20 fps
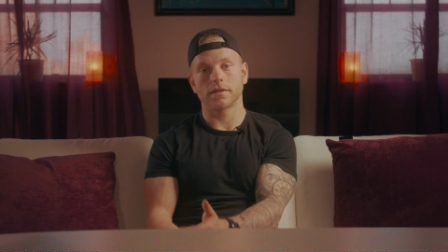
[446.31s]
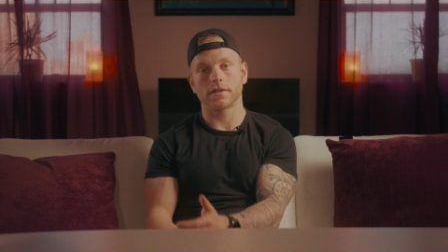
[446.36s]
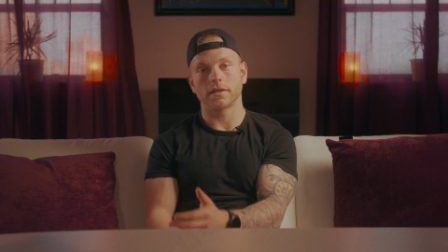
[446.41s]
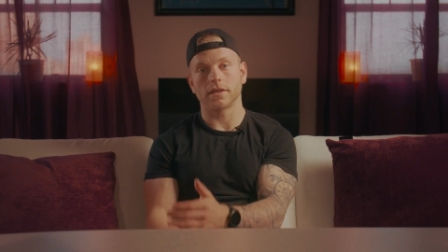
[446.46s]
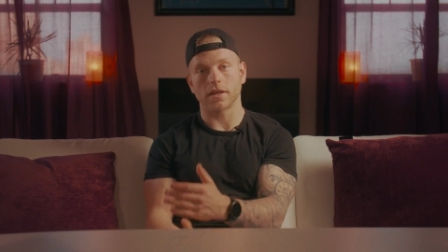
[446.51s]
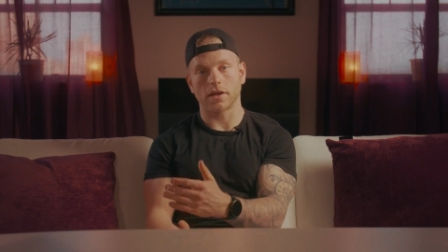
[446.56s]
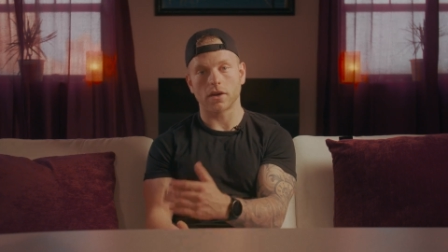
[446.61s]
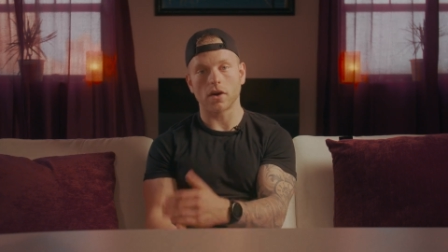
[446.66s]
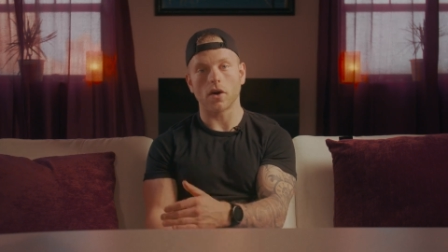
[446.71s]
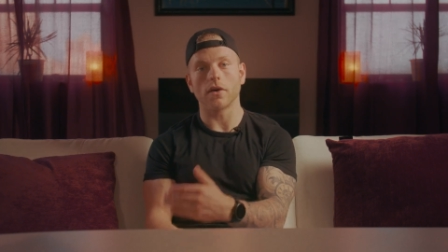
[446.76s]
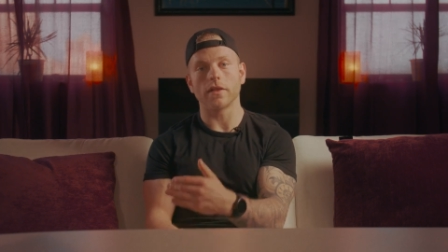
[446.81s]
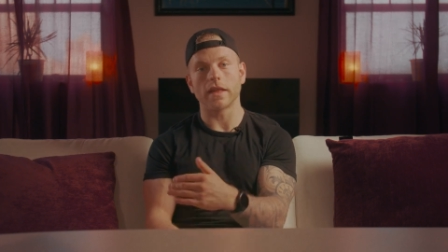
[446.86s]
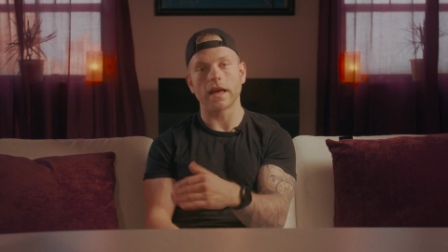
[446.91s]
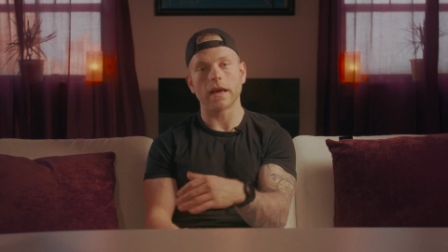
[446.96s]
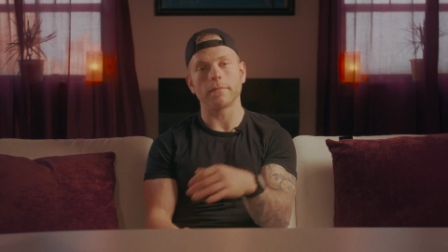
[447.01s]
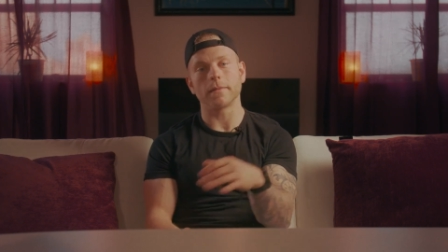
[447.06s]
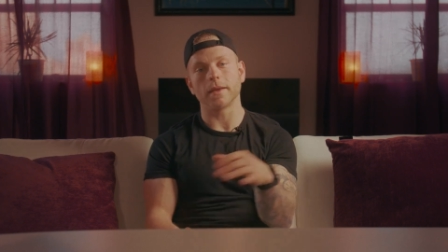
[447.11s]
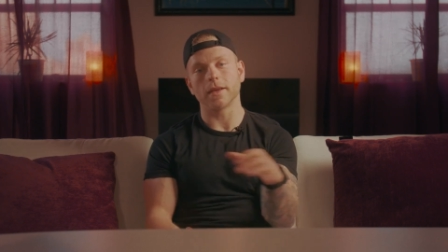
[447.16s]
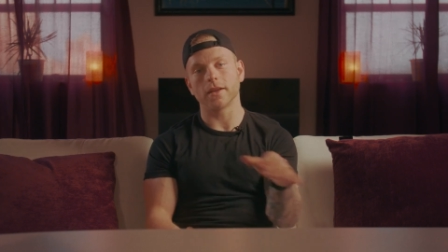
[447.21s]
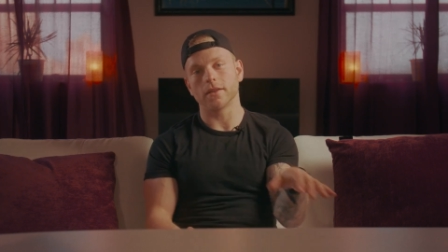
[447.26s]
to call
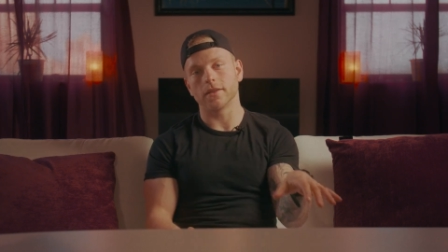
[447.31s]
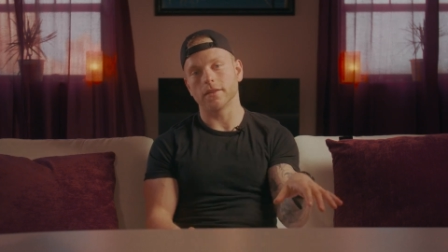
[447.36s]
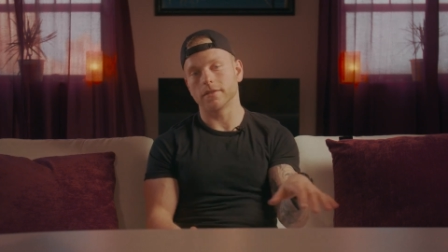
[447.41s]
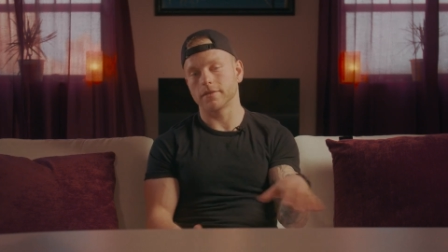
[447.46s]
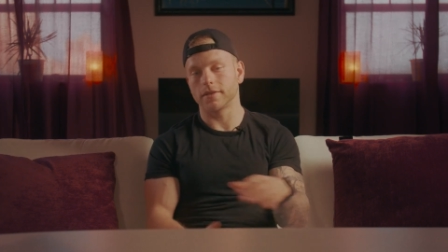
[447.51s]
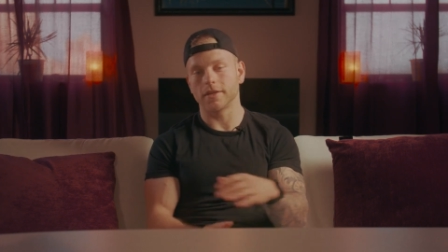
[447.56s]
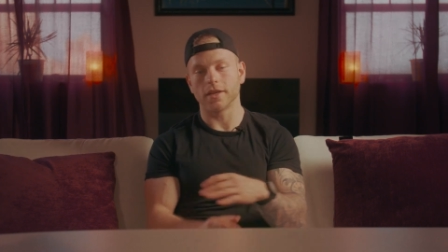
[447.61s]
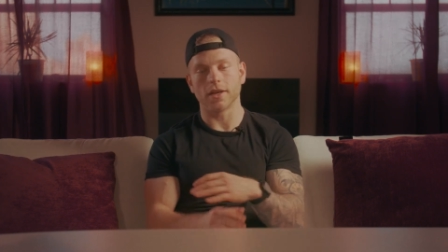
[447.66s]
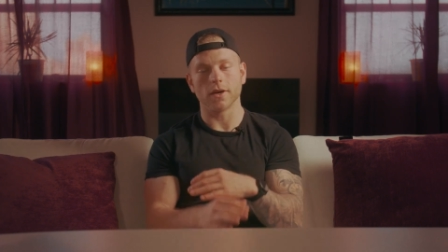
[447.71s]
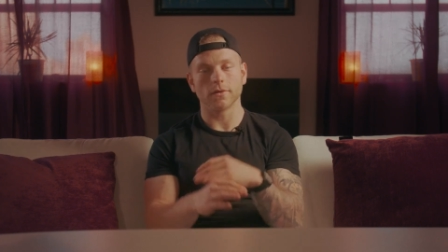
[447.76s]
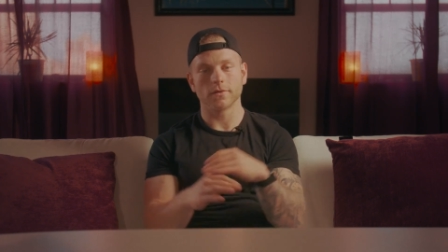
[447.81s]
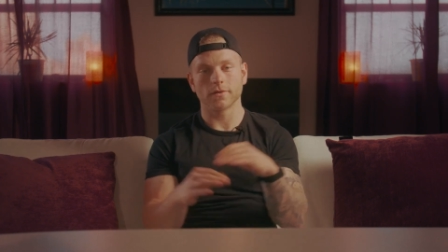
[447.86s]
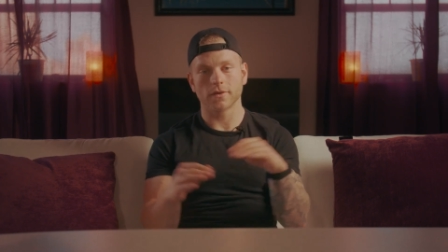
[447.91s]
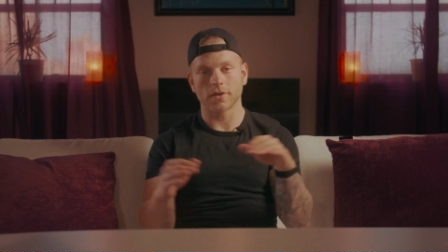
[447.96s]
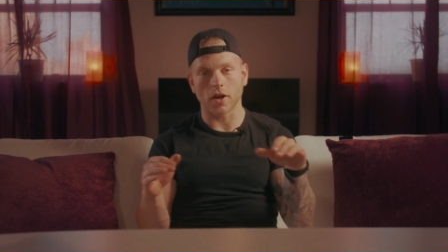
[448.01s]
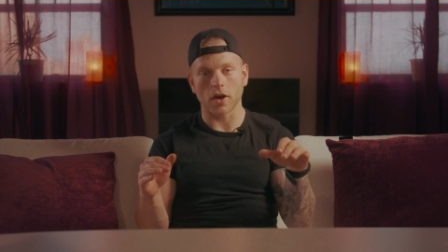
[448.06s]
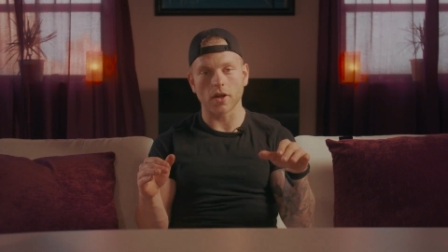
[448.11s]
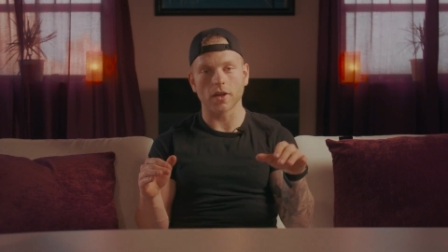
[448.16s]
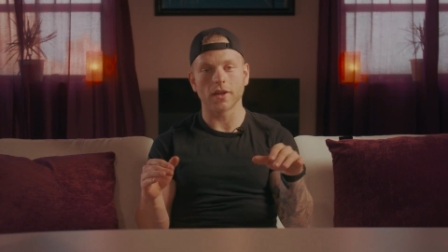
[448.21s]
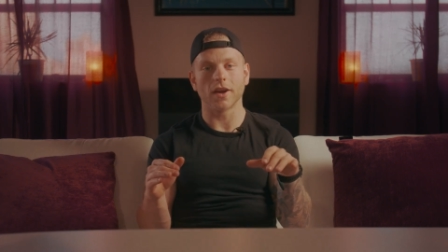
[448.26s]
that meal,
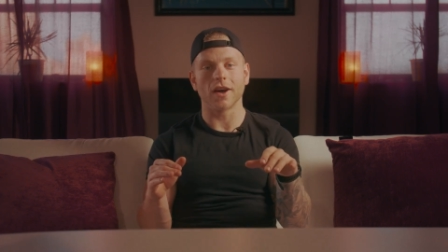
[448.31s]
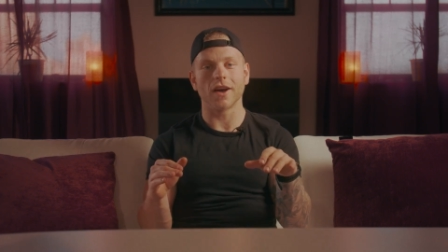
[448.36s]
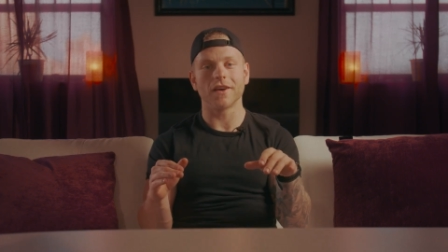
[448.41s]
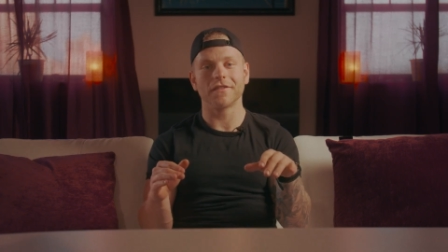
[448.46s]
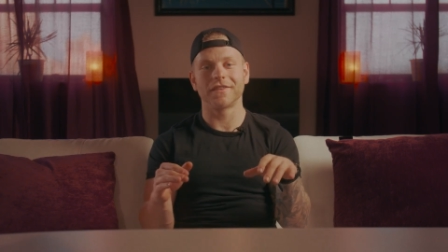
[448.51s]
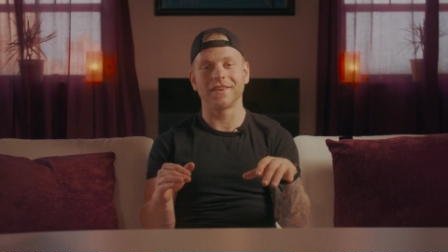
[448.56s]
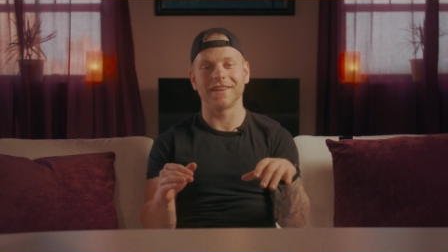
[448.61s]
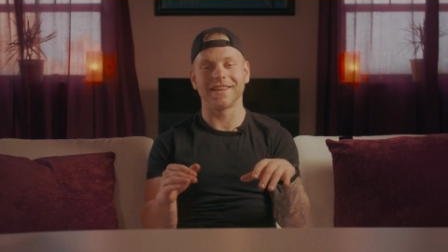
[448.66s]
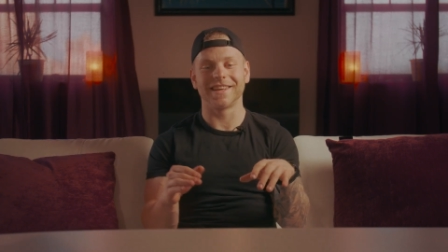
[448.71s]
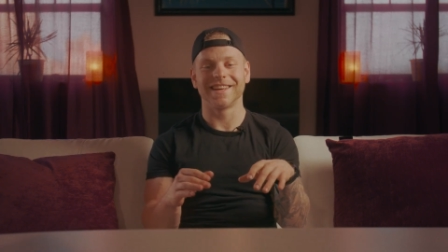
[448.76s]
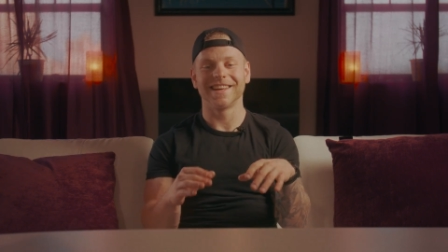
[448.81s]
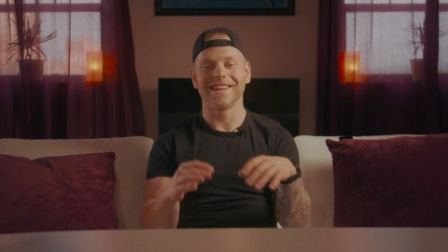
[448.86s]
call it off,